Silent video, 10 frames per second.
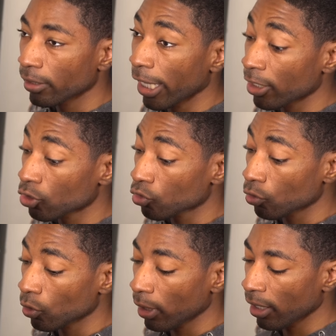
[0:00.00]
That is
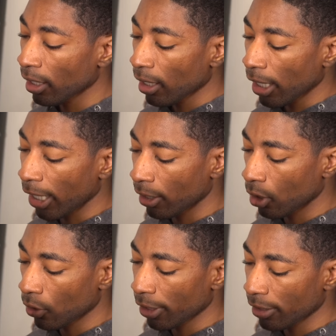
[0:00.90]
true, and and I
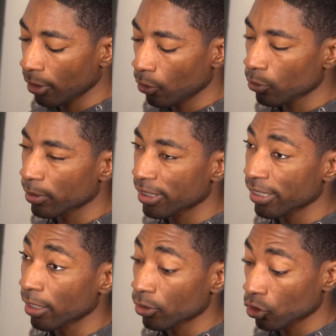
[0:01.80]
know that those would
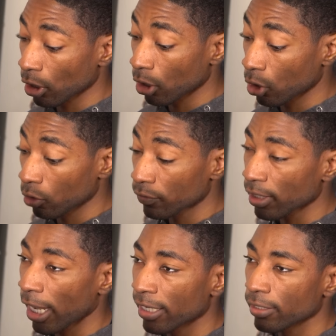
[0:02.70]
sit on shelves.
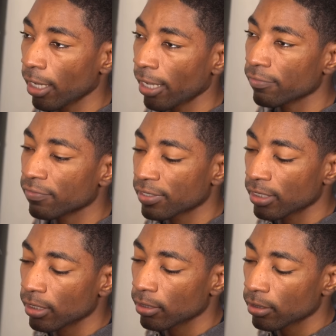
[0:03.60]
I I've
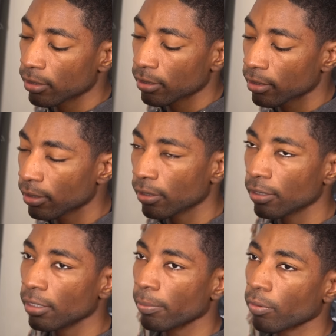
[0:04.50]
seen
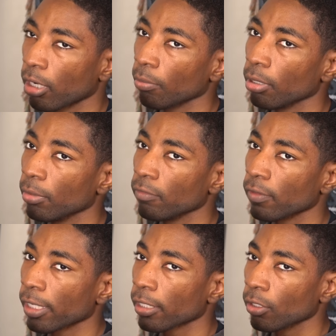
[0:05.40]
the problem of
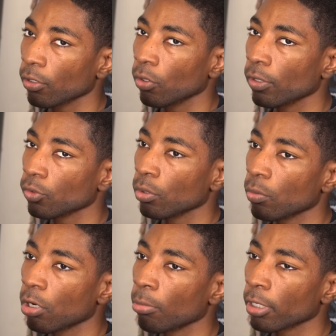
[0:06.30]
like you know going to a
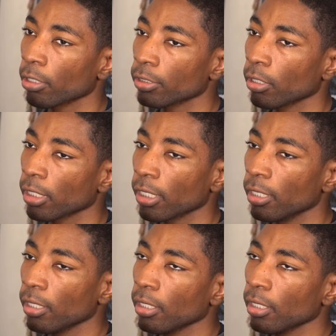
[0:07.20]
Walmart or a Target.